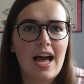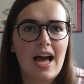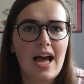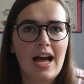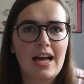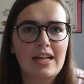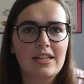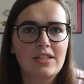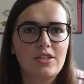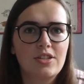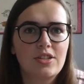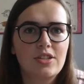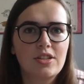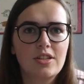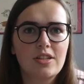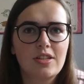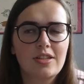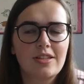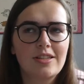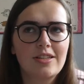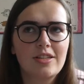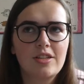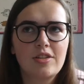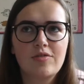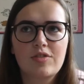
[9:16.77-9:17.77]
and
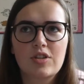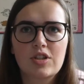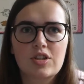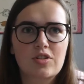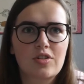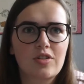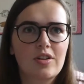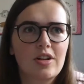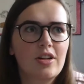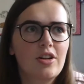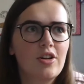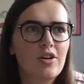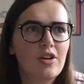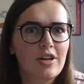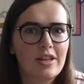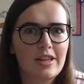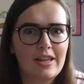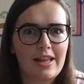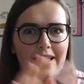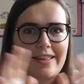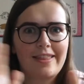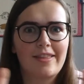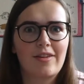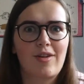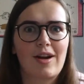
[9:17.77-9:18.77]
you've just got to look at
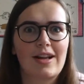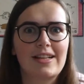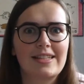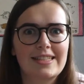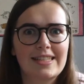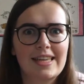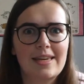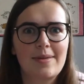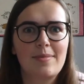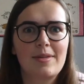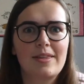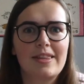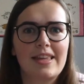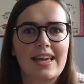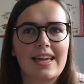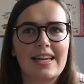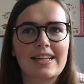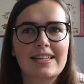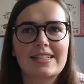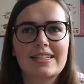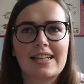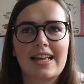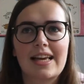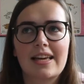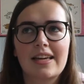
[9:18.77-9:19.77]
like the grand scheme of
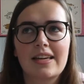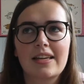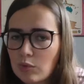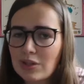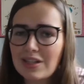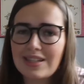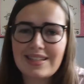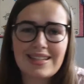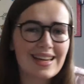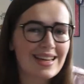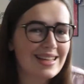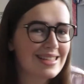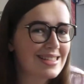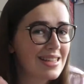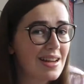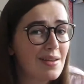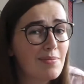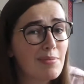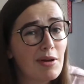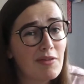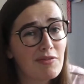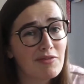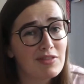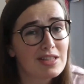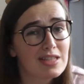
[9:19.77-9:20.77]
things. Like when you take a step
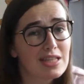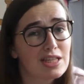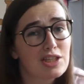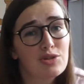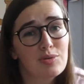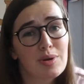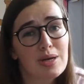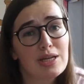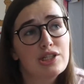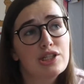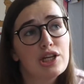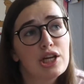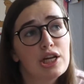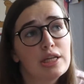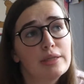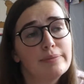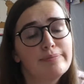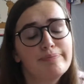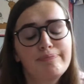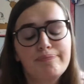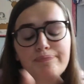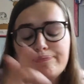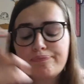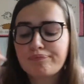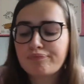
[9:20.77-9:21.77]
back from the
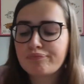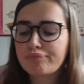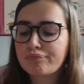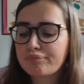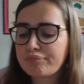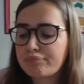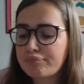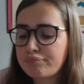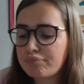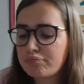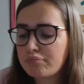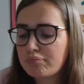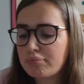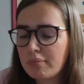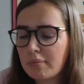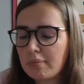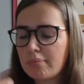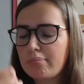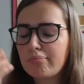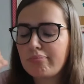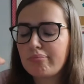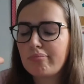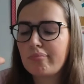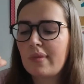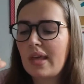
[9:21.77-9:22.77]
situation,
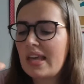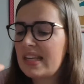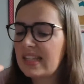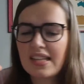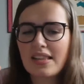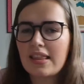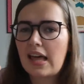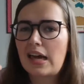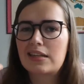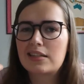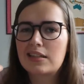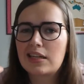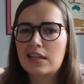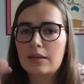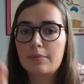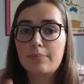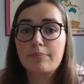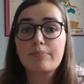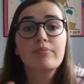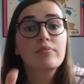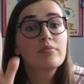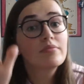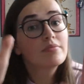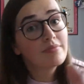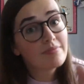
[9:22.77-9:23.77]
is it that deep?
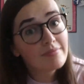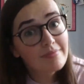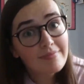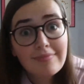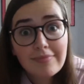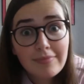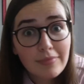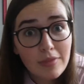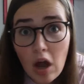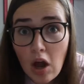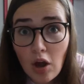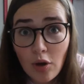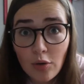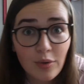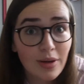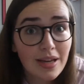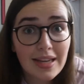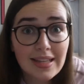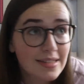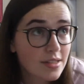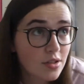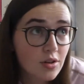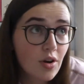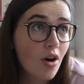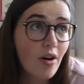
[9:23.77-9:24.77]
No,
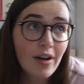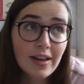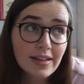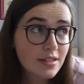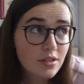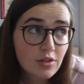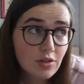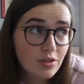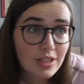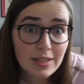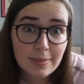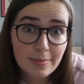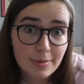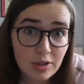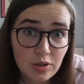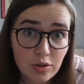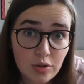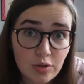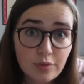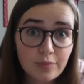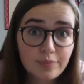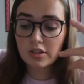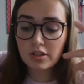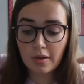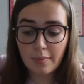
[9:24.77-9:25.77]
it's not. It's not deep at
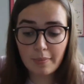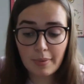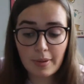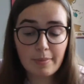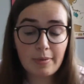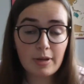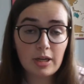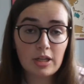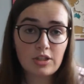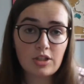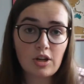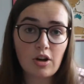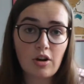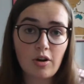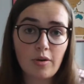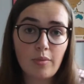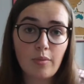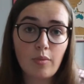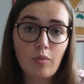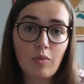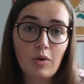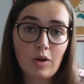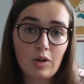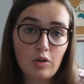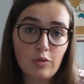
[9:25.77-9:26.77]
all. Some people at
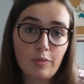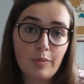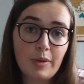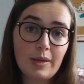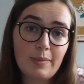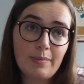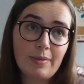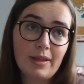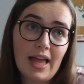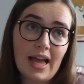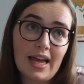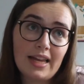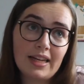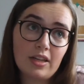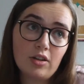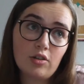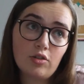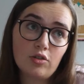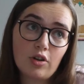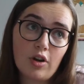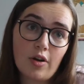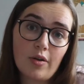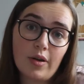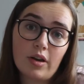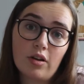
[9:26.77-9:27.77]
Durham will be planning
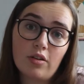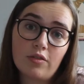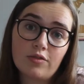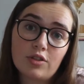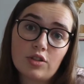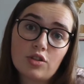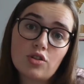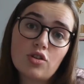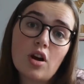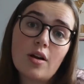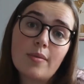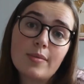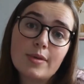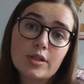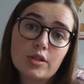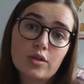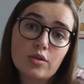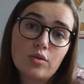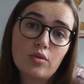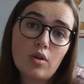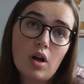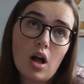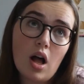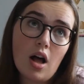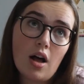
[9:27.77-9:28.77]
on going off to drama
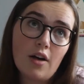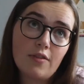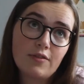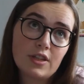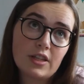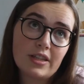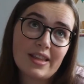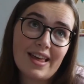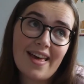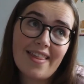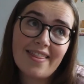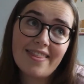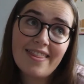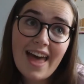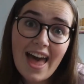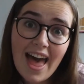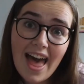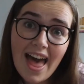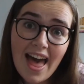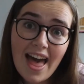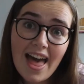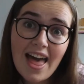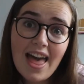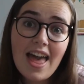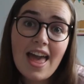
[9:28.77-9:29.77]
school after they're
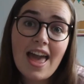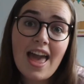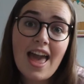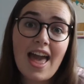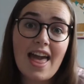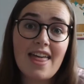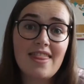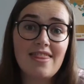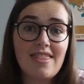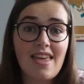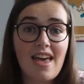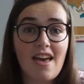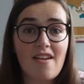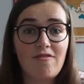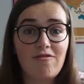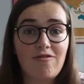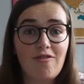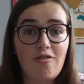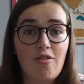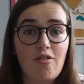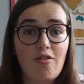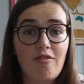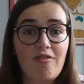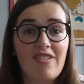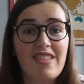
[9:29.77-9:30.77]
there, and
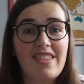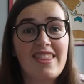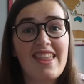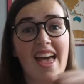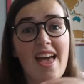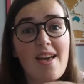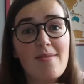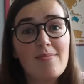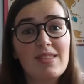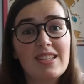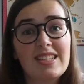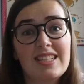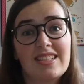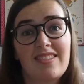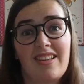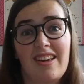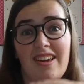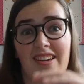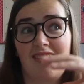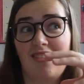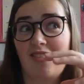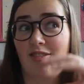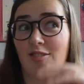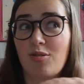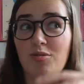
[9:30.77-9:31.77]
therefore for them, this is
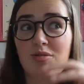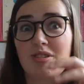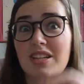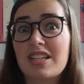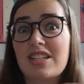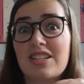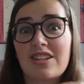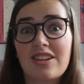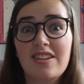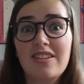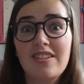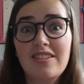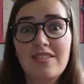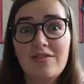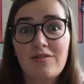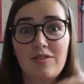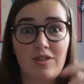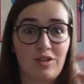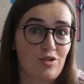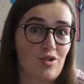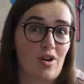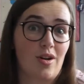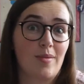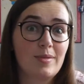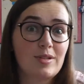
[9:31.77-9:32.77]
like an audition for
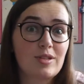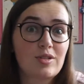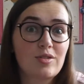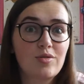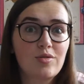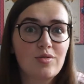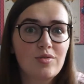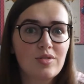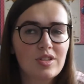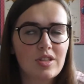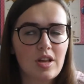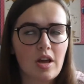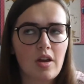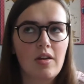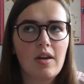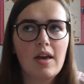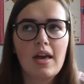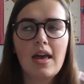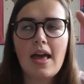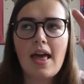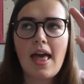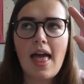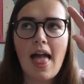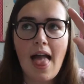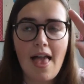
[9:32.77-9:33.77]
drama school, so
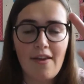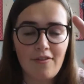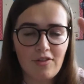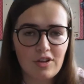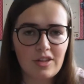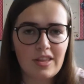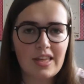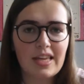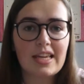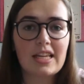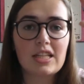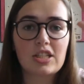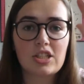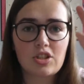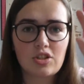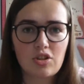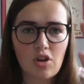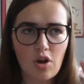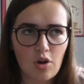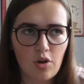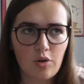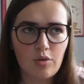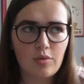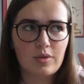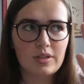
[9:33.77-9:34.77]
everything is
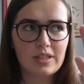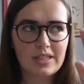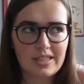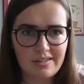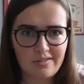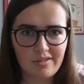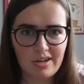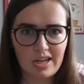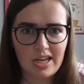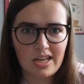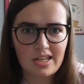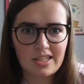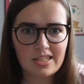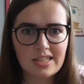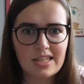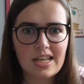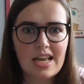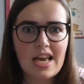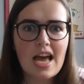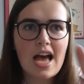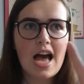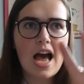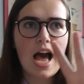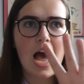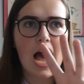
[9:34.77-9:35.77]
so serious
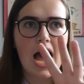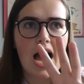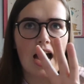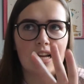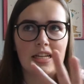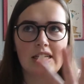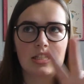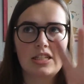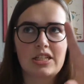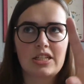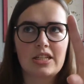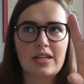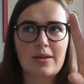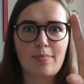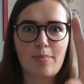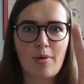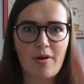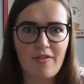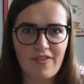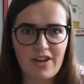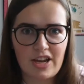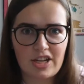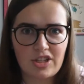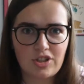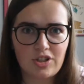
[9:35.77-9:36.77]
and
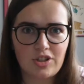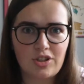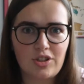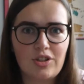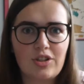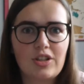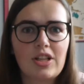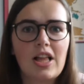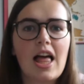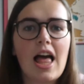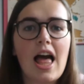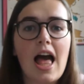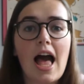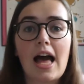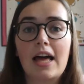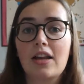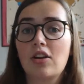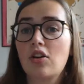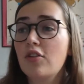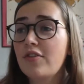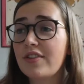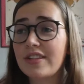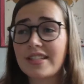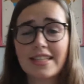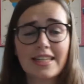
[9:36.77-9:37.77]
professional. And
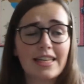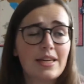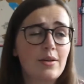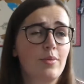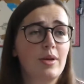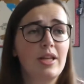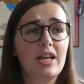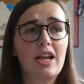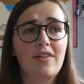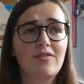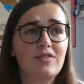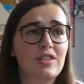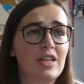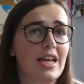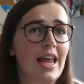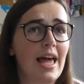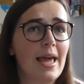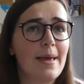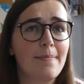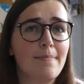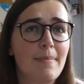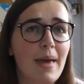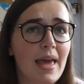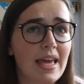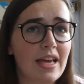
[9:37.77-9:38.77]
obviously, we love to
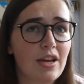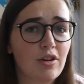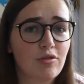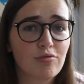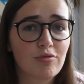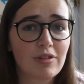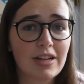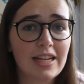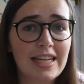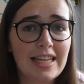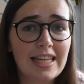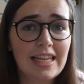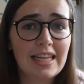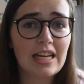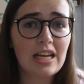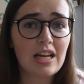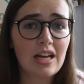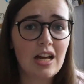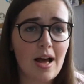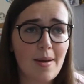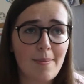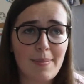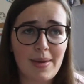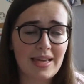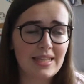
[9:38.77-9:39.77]
like make really
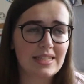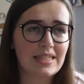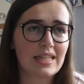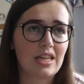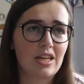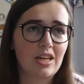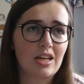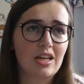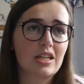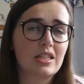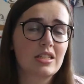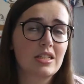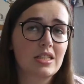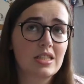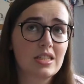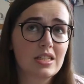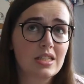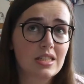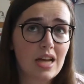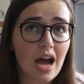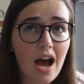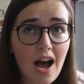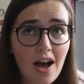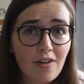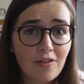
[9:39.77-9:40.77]
amazing
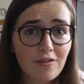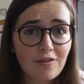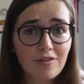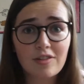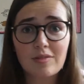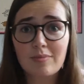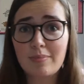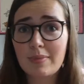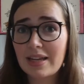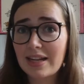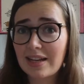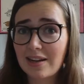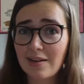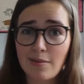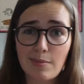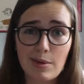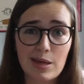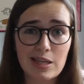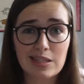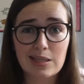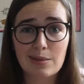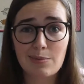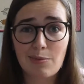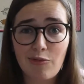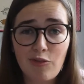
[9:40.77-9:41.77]
stuff,
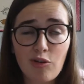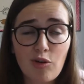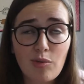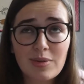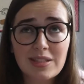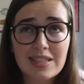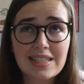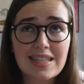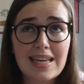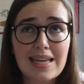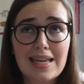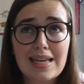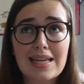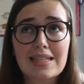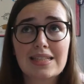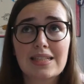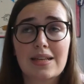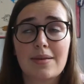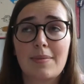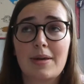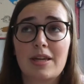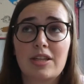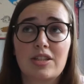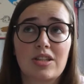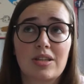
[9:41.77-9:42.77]
amazing performances,
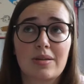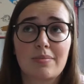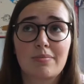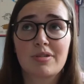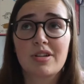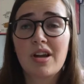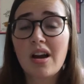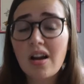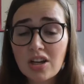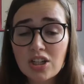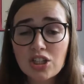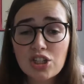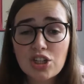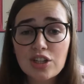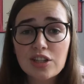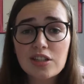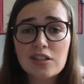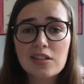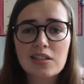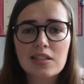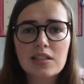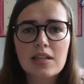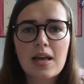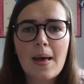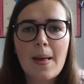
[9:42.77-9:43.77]
amazing
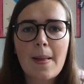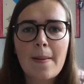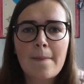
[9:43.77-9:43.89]
productions,